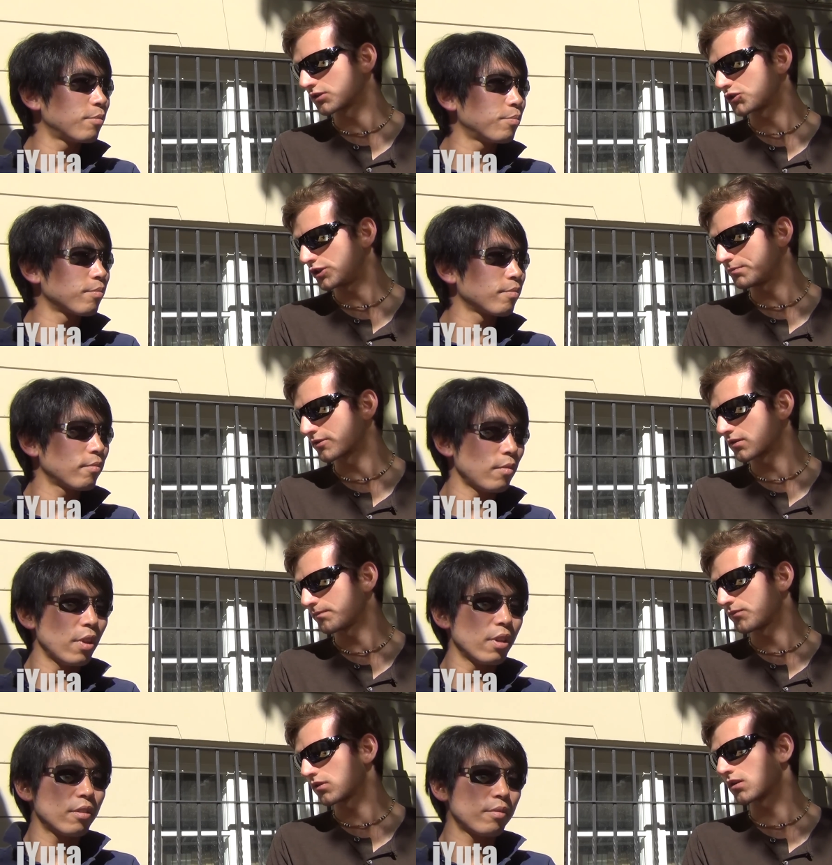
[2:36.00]
Speaker 1: is cheaper.
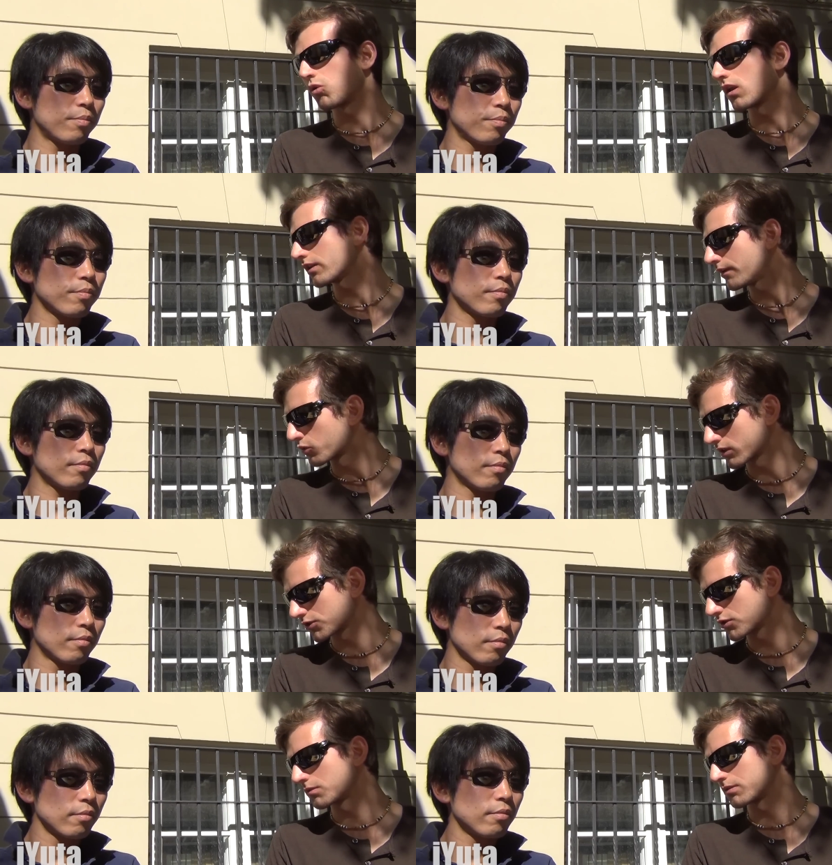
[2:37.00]
The quality of work
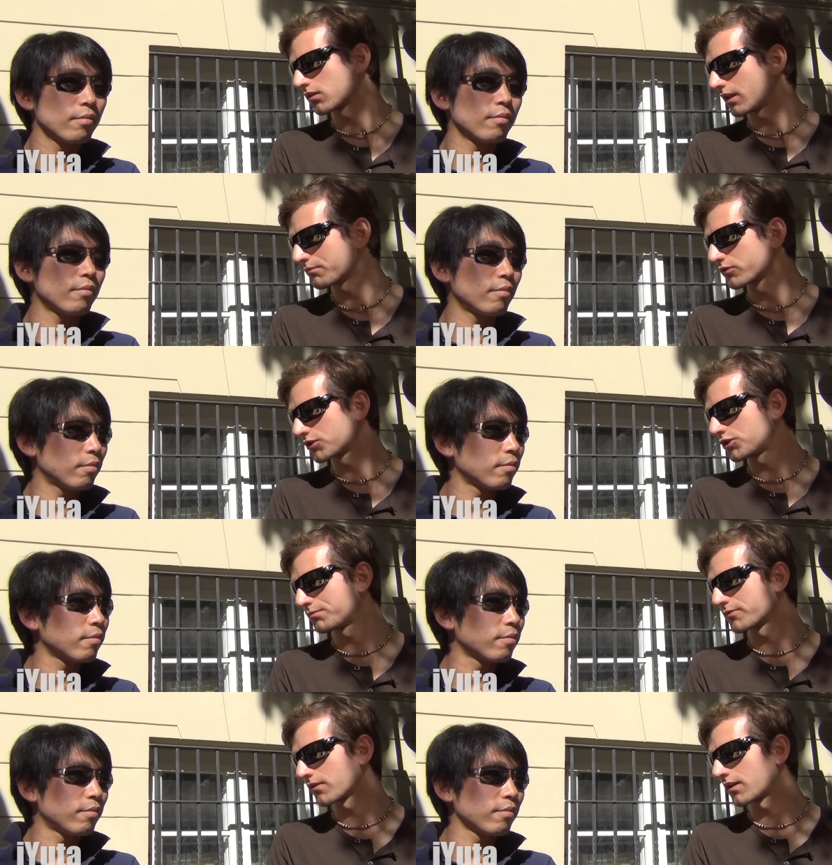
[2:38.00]
is good, but the labor is
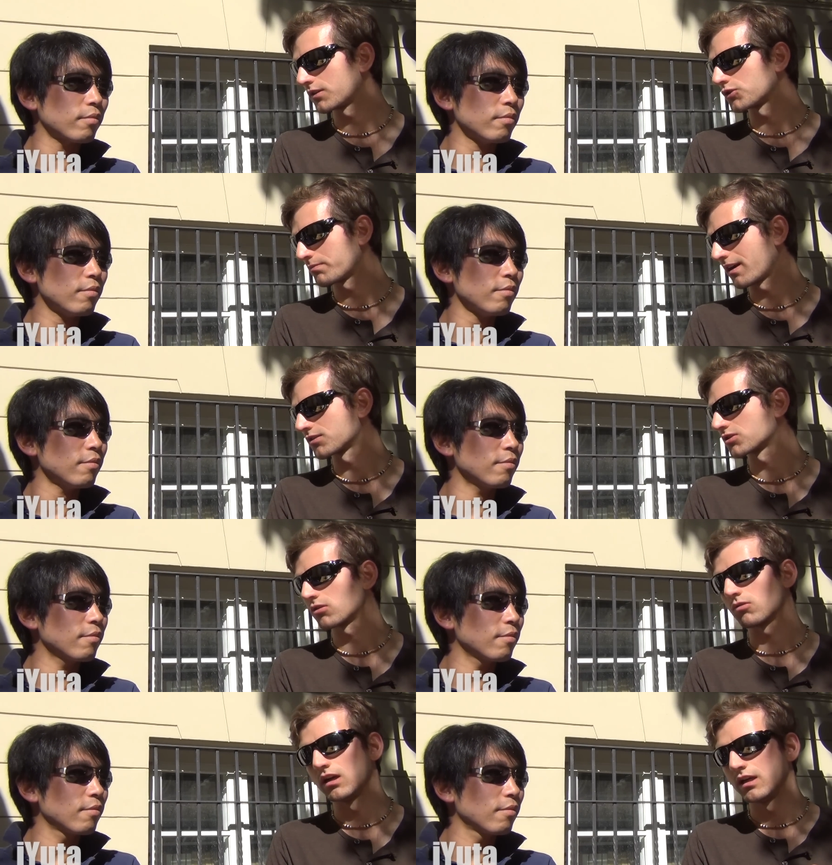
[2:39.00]
cheaper than in Japan,
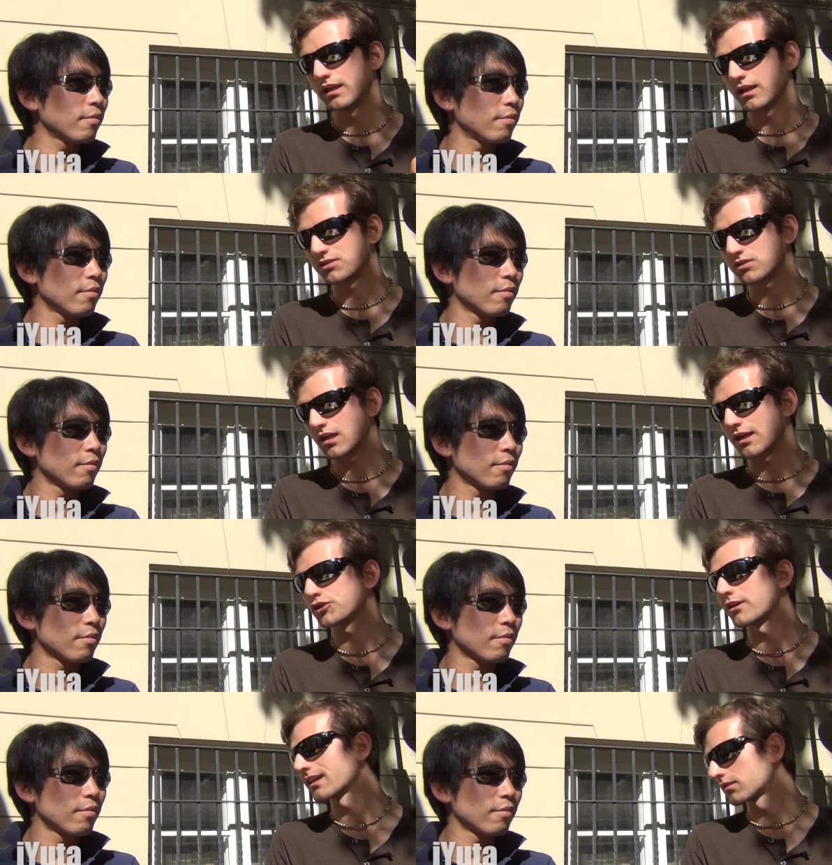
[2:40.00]
so it's
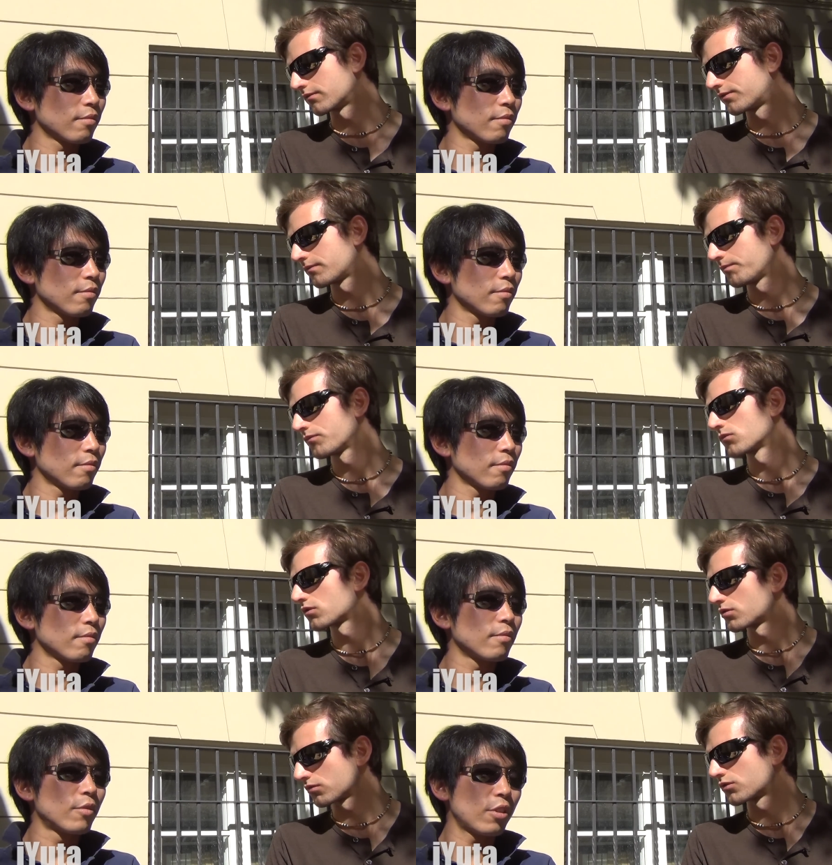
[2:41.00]
attractive
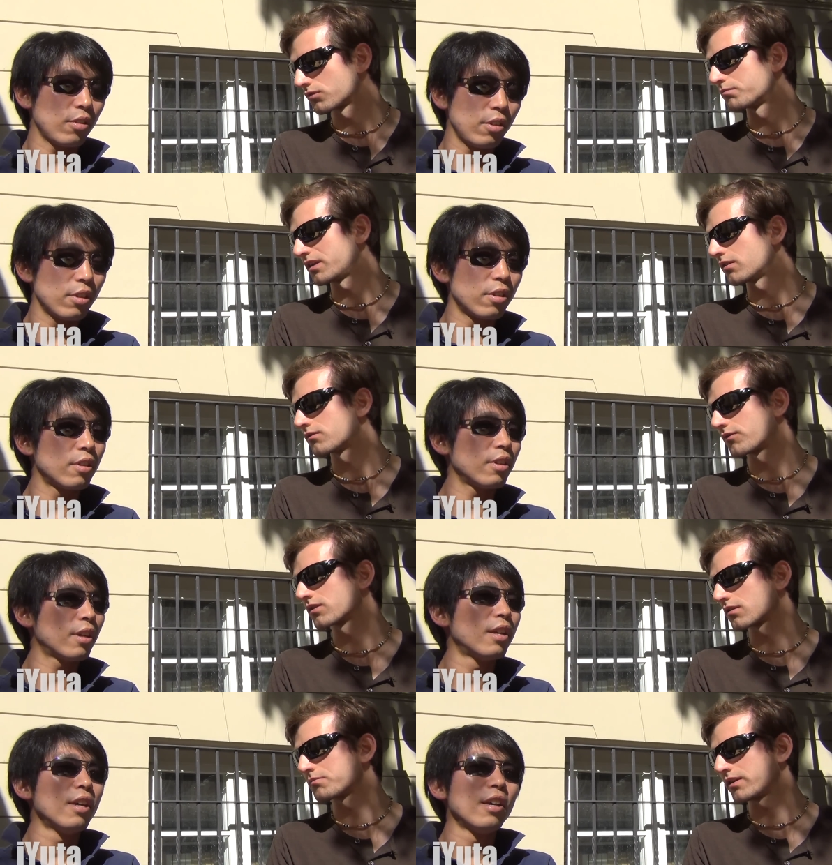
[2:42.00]
Speaker 2: to be
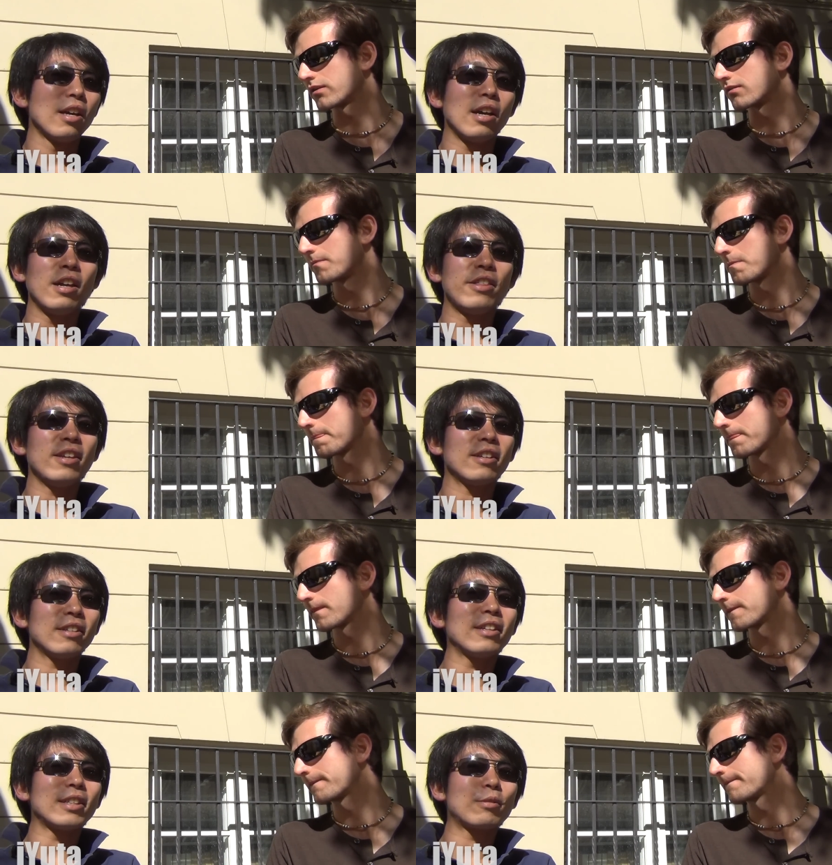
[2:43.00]
here. I think
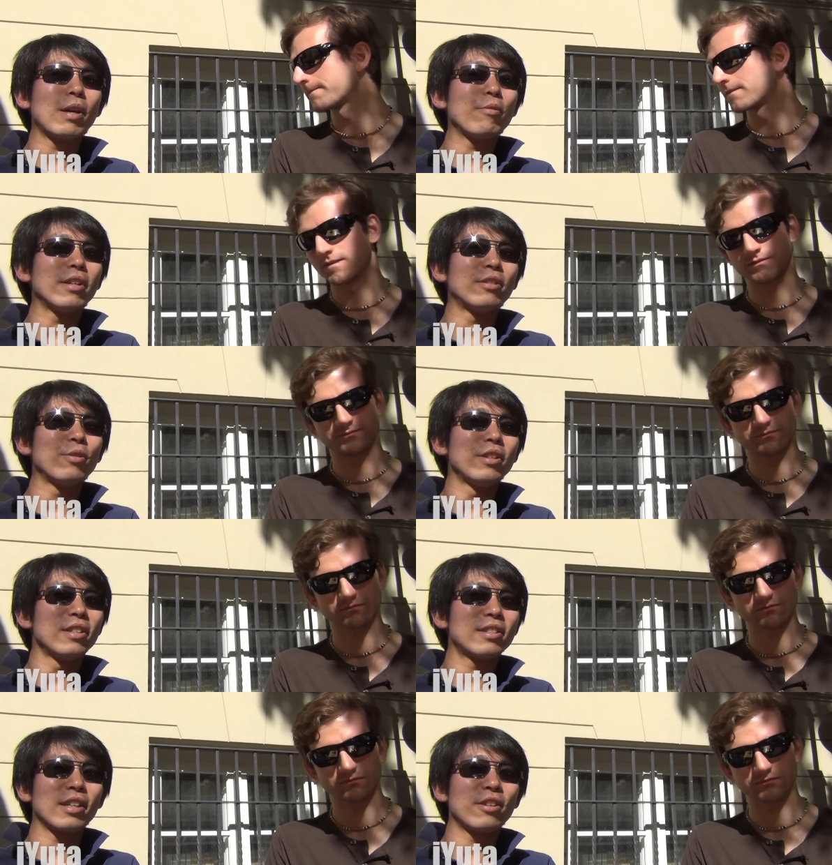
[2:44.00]
that's why we are doing
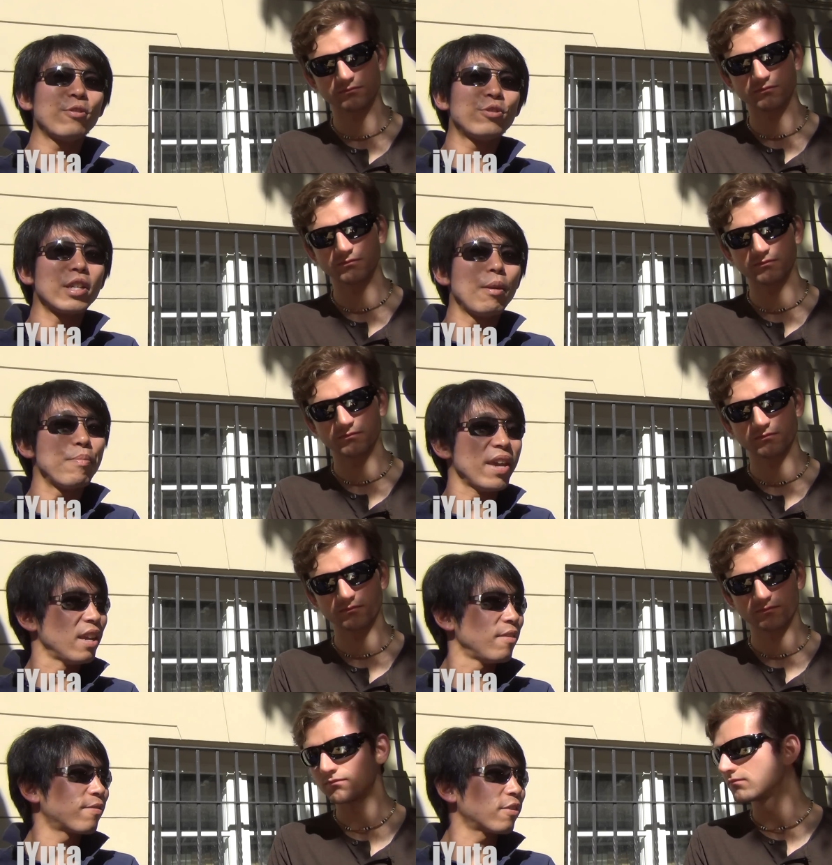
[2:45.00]
this like huge
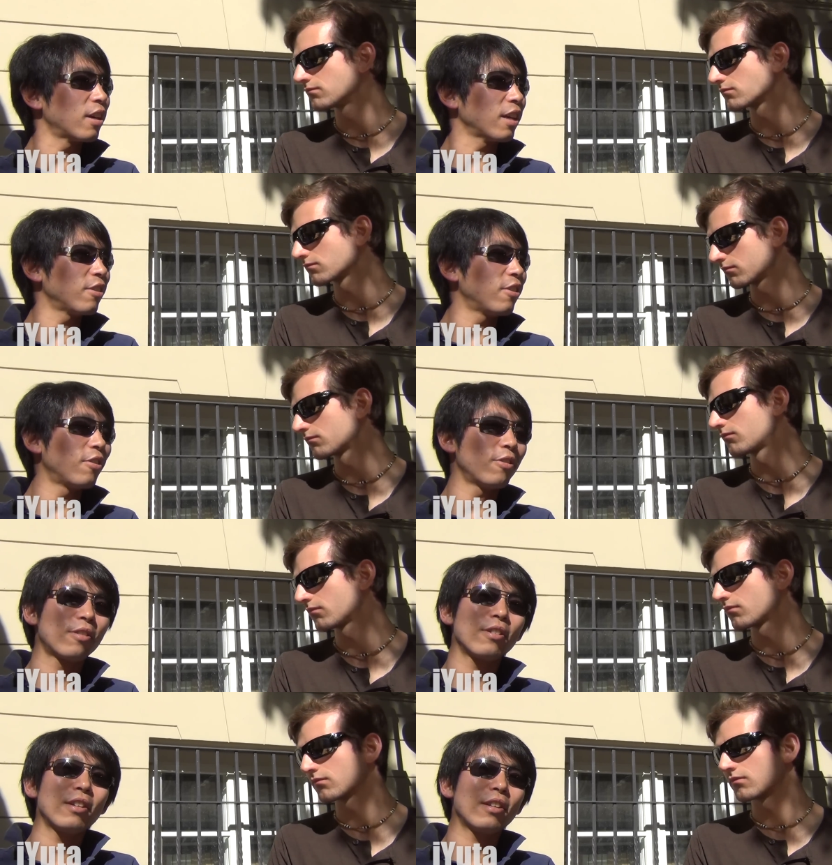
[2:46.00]
campaign for, you know,
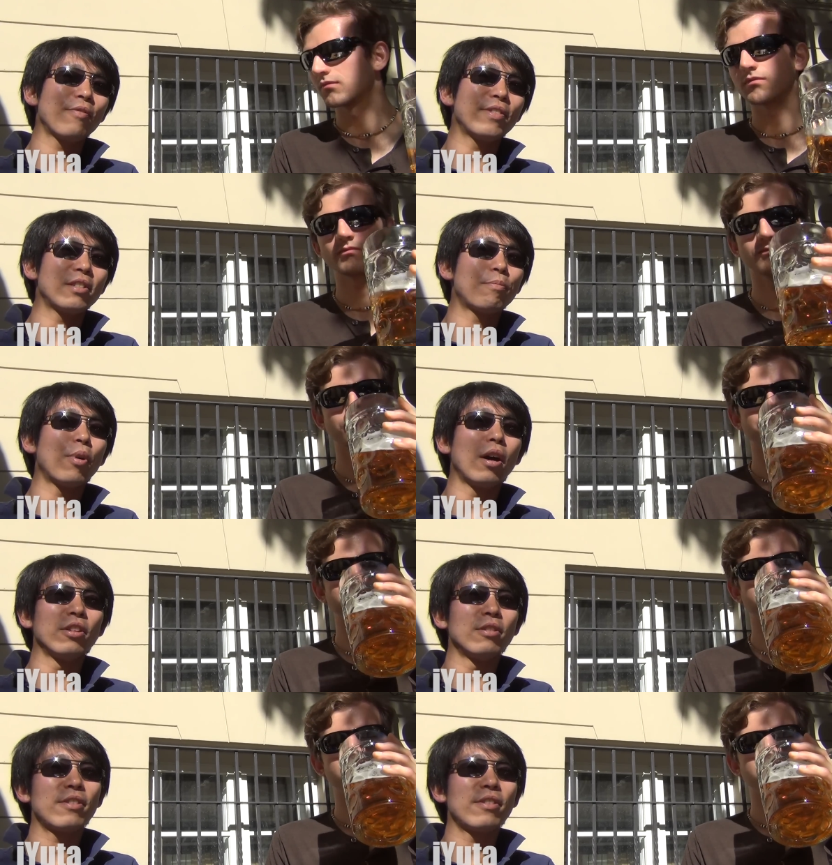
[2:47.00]
a visit Poland